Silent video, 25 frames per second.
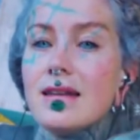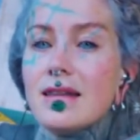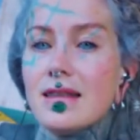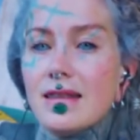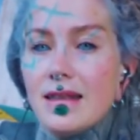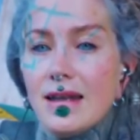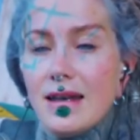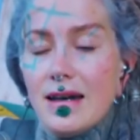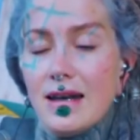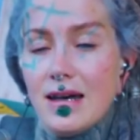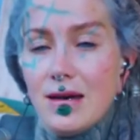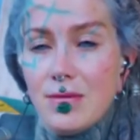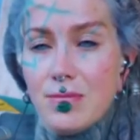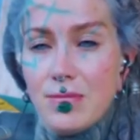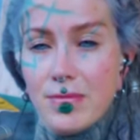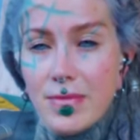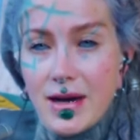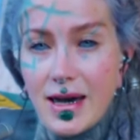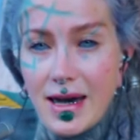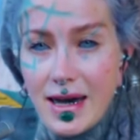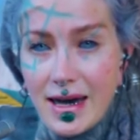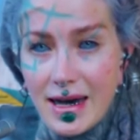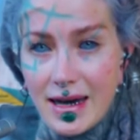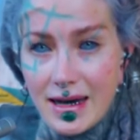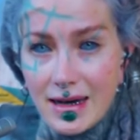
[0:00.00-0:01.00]
that I'm
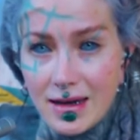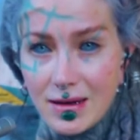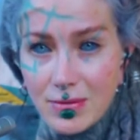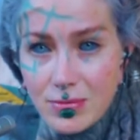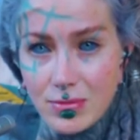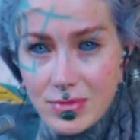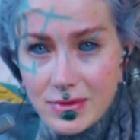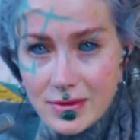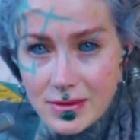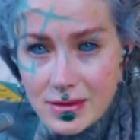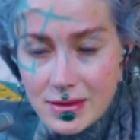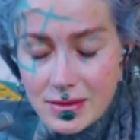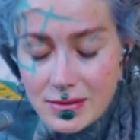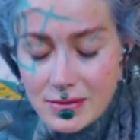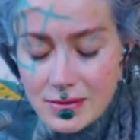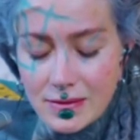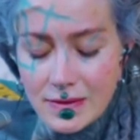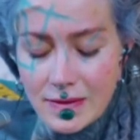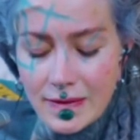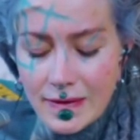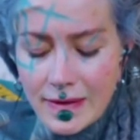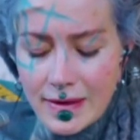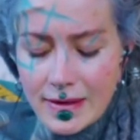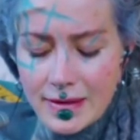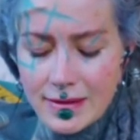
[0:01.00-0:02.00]
able
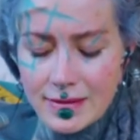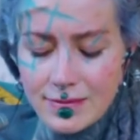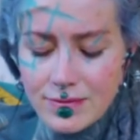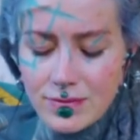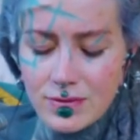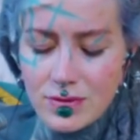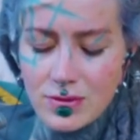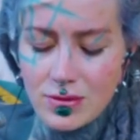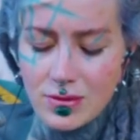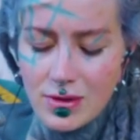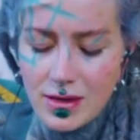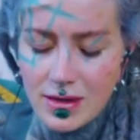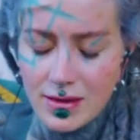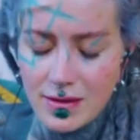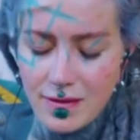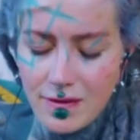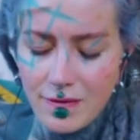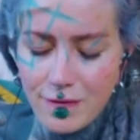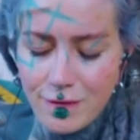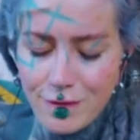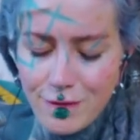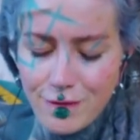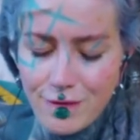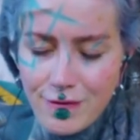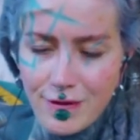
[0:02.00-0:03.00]
to
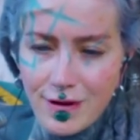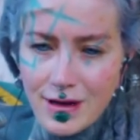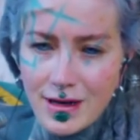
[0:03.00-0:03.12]
live